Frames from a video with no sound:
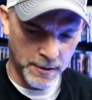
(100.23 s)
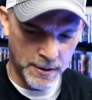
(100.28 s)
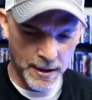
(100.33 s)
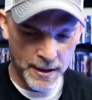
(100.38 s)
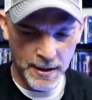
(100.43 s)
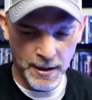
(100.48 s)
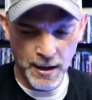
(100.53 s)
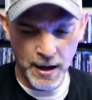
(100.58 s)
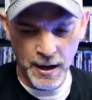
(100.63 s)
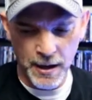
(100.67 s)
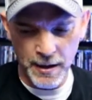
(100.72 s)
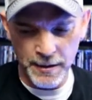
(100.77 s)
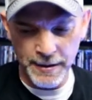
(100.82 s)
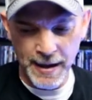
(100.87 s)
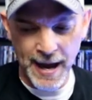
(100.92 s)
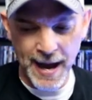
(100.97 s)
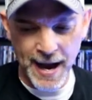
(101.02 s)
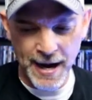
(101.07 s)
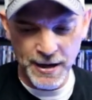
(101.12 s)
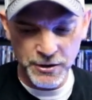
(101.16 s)
Okay, uh,
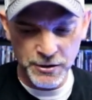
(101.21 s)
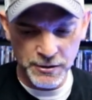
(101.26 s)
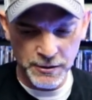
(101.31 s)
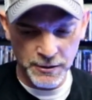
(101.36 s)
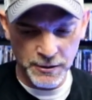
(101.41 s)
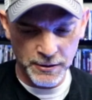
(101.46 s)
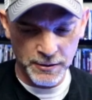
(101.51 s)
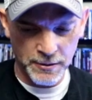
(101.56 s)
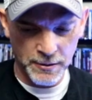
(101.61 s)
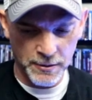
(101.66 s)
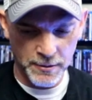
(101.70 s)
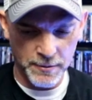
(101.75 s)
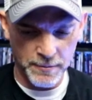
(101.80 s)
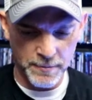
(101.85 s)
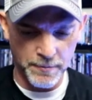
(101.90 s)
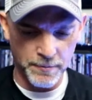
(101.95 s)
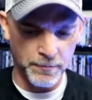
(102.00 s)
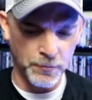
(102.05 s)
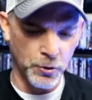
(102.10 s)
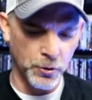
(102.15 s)
an action
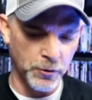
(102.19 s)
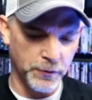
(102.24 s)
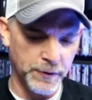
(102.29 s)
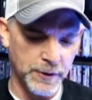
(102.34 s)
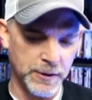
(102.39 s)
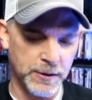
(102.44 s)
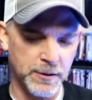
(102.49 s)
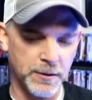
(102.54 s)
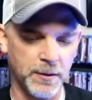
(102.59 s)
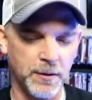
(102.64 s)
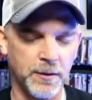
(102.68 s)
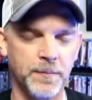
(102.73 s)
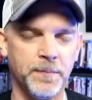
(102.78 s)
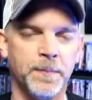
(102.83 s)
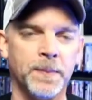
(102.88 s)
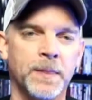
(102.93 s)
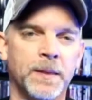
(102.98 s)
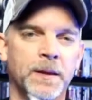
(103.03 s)
movie